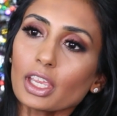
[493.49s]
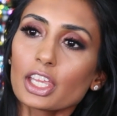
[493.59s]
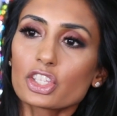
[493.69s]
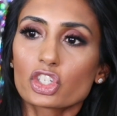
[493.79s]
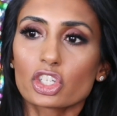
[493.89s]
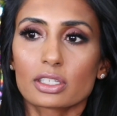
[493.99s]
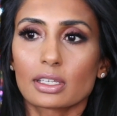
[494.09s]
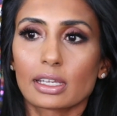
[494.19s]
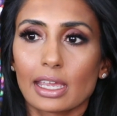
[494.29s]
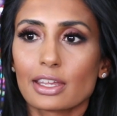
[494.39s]
it's
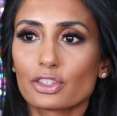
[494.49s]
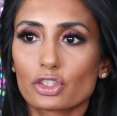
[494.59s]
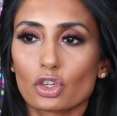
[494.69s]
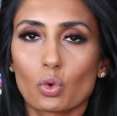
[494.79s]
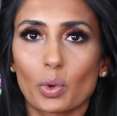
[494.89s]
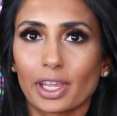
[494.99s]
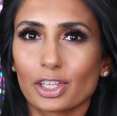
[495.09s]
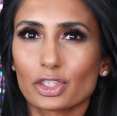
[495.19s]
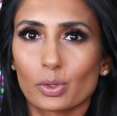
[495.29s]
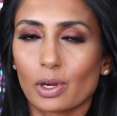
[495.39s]
just, again, so quick
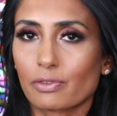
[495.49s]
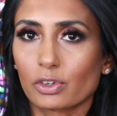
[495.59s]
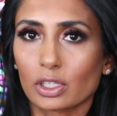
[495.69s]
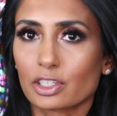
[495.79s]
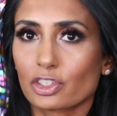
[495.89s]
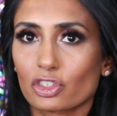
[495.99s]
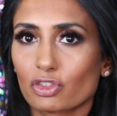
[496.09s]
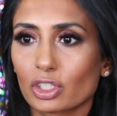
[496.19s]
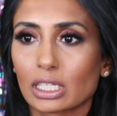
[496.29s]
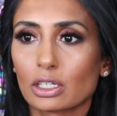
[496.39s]
and so effortless. There's
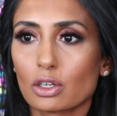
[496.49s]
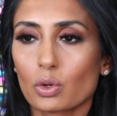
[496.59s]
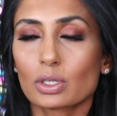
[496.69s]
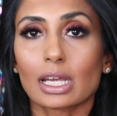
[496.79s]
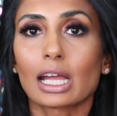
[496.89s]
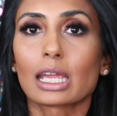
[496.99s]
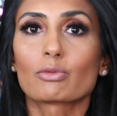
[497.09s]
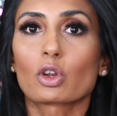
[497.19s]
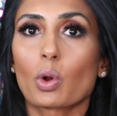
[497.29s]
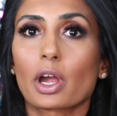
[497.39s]
really no
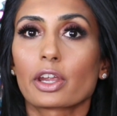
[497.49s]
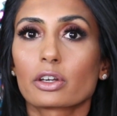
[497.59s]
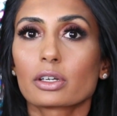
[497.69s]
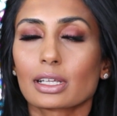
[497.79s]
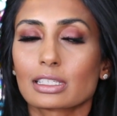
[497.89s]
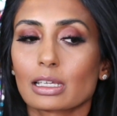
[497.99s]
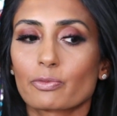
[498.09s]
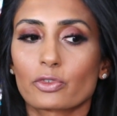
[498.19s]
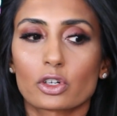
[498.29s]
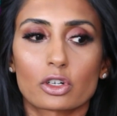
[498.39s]
time required
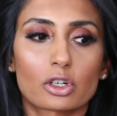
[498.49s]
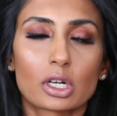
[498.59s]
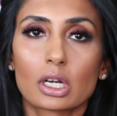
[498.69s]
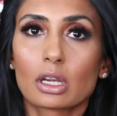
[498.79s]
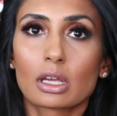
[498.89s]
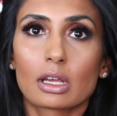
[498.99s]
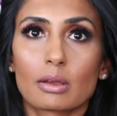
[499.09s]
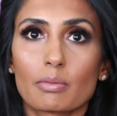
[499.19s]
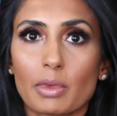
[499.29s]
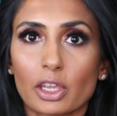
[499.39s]
except for
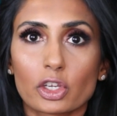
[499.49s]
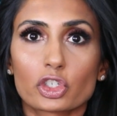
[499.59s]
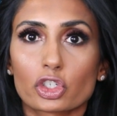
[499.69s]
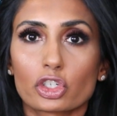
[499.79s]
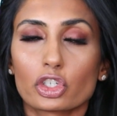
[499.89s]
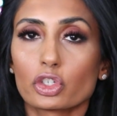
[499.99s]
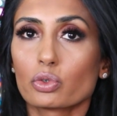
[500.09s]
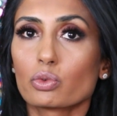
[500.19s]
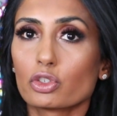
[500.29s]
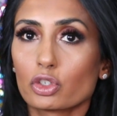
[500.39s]
making sure
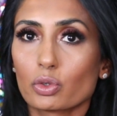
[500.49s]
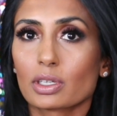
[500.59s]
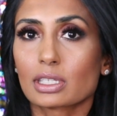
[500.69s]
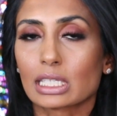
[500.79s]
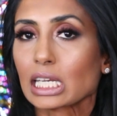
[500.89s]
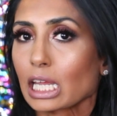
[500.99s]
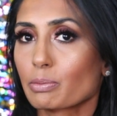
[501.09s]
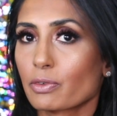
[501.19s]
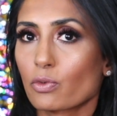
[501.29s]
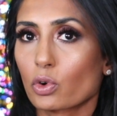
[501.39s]
you do this the
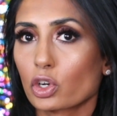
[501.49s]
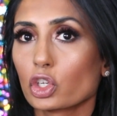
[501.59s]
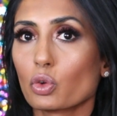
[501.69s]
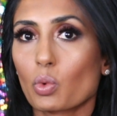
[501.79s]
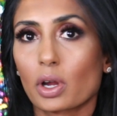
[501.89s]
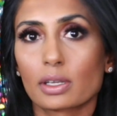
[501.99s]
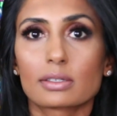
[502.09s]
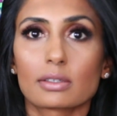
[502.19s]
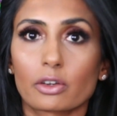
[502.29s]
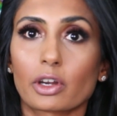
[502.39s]
night before you want
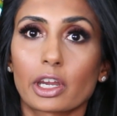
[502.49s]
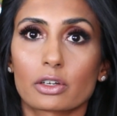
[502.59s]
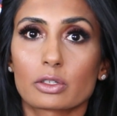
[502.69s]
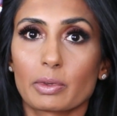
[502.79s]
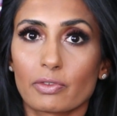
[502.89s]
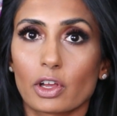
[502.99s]
your hair to be